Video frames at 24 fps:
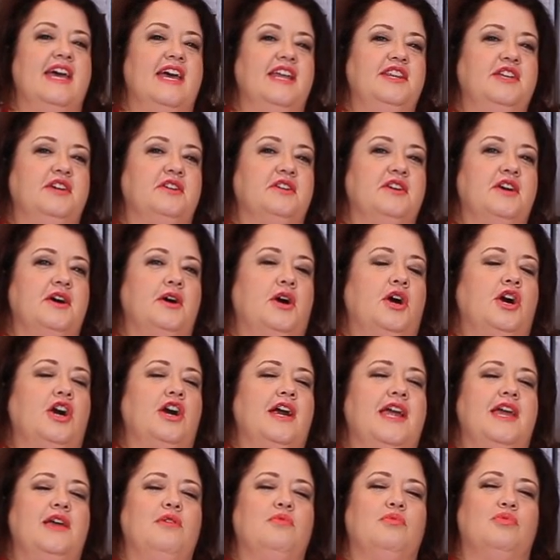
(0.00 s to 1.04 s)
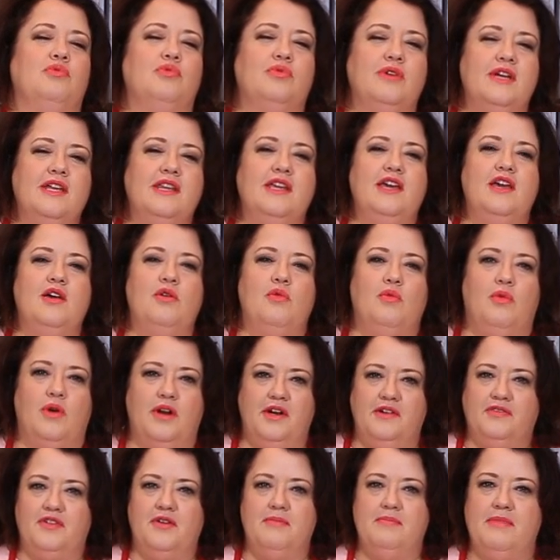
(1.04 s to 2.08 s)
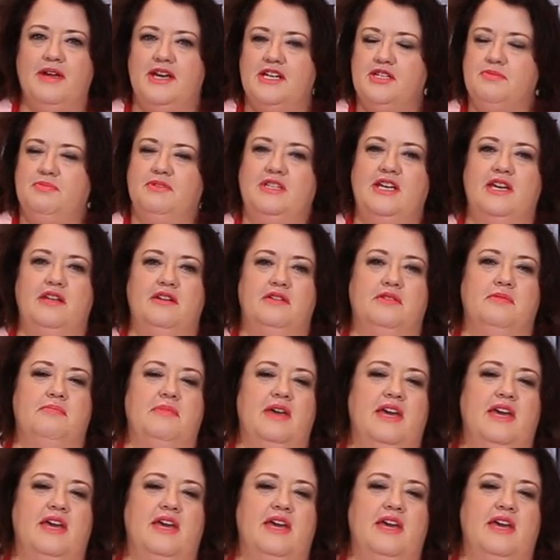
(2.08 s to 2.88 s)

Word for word: And they are a really wonderful mashed potato to